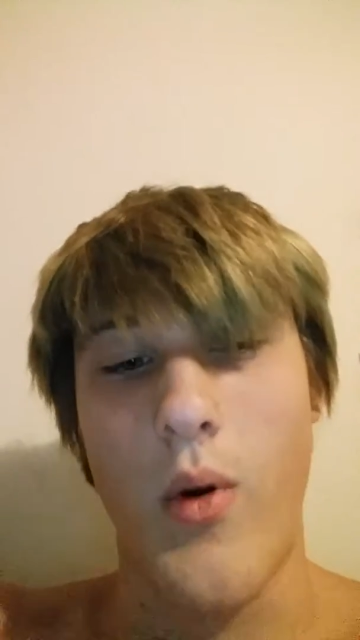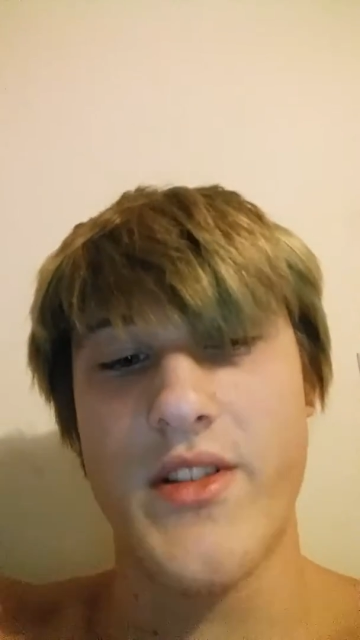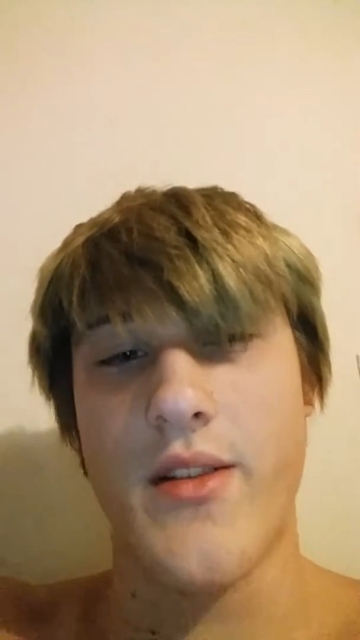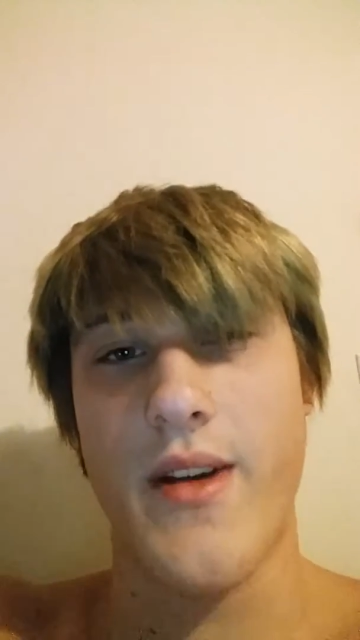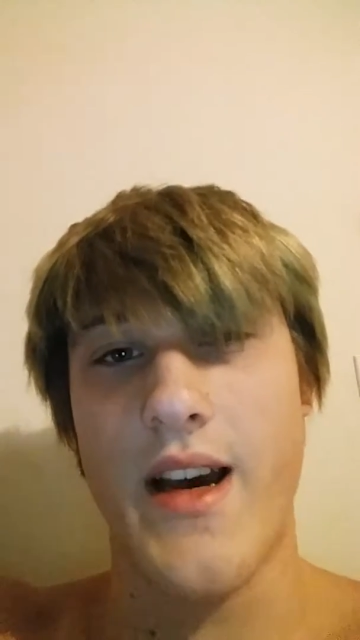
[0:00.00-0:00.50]

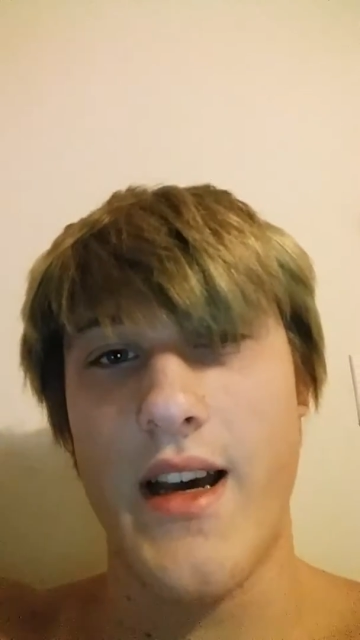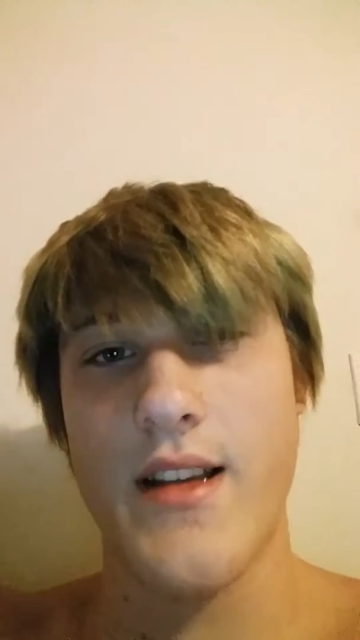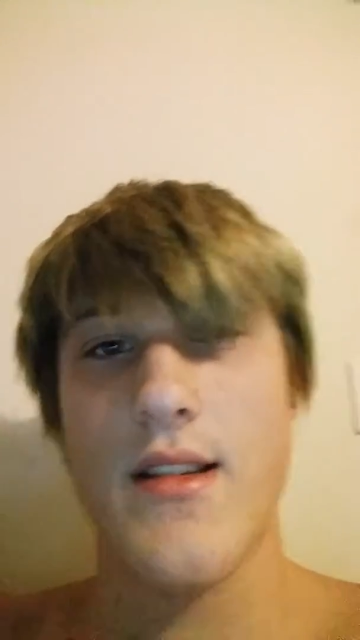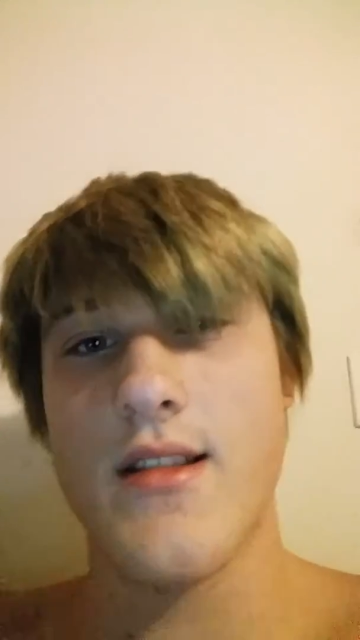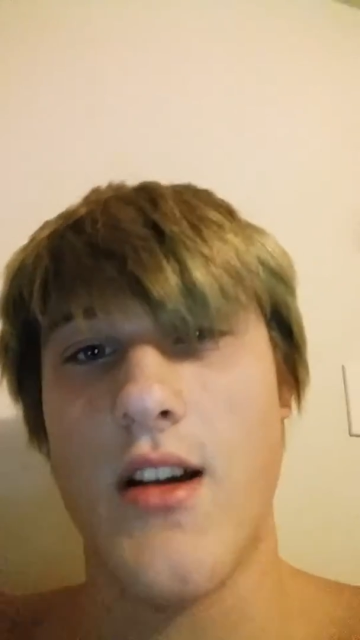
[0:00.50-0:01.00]
What's up,
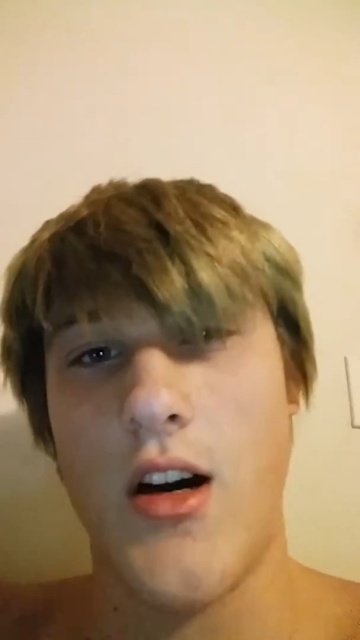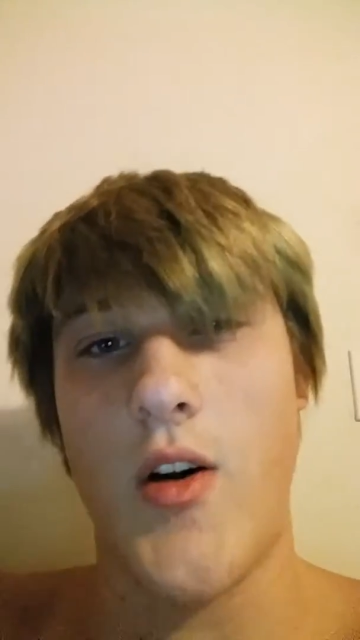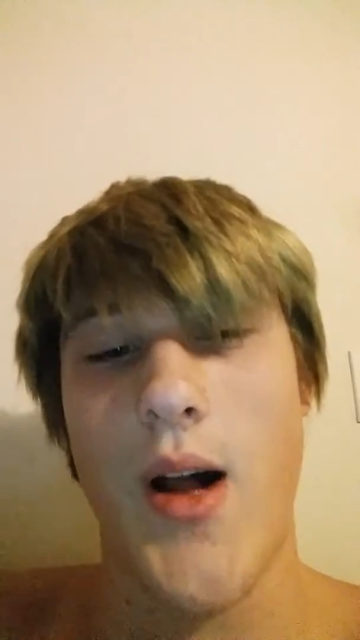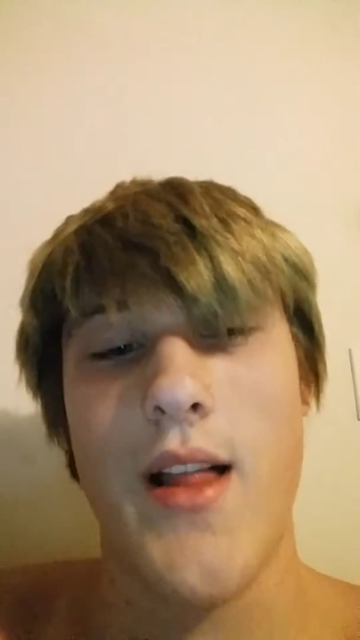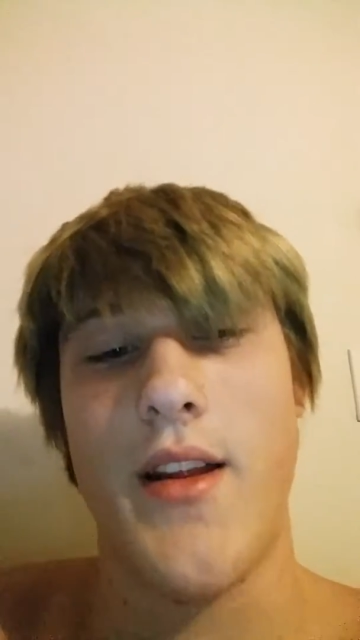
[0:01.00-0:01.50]
guys?
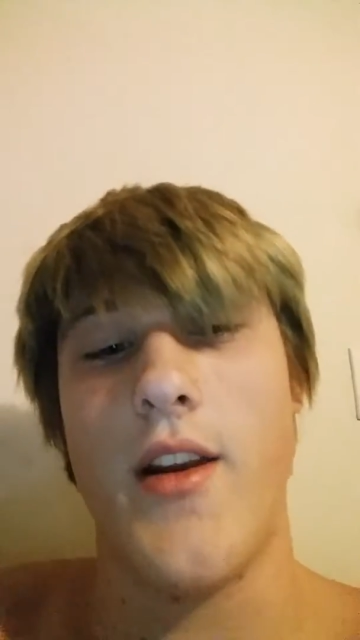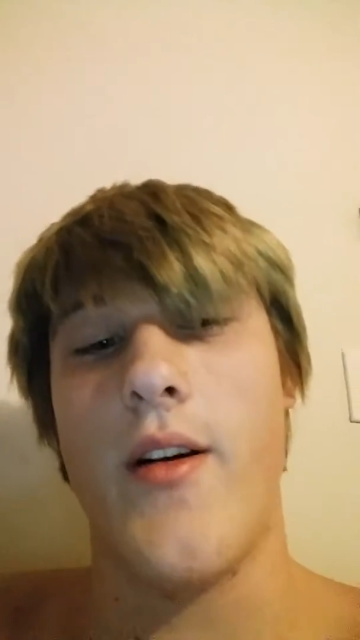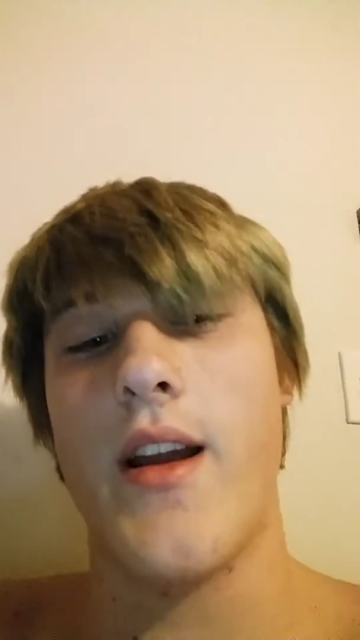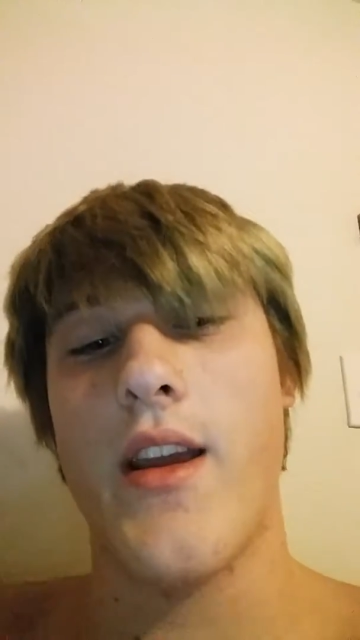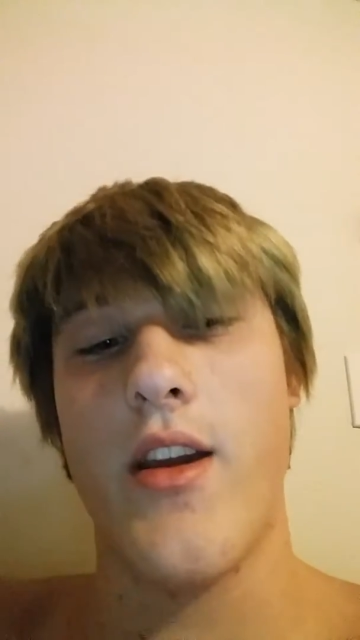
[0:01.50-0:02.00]
So, Allen
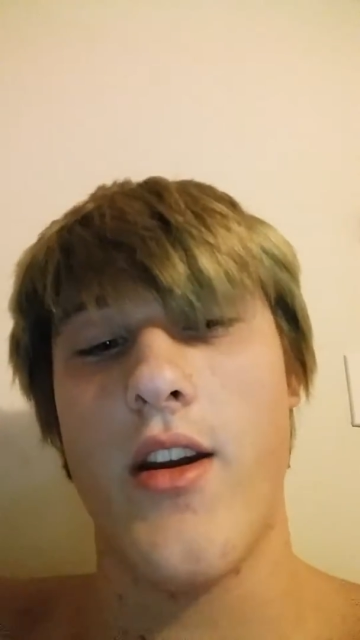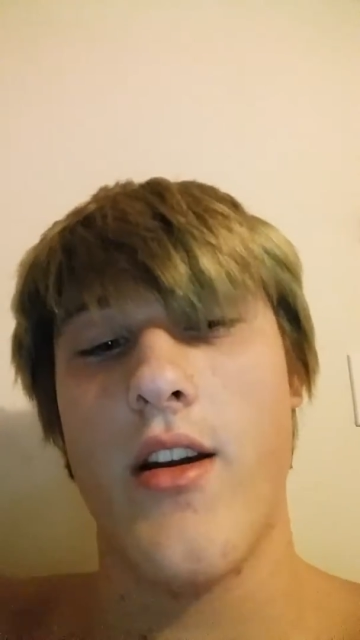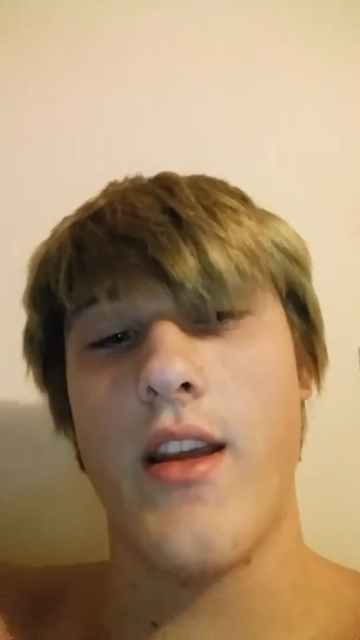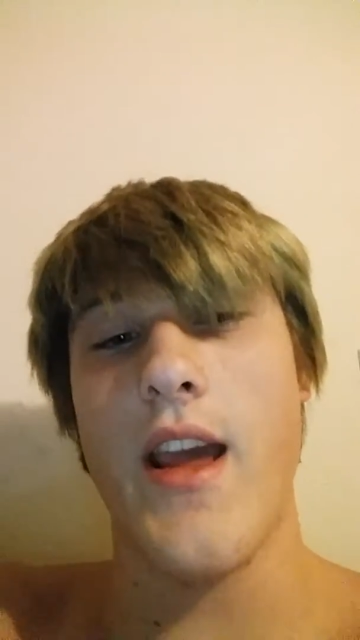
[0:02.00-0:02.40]
Noack here.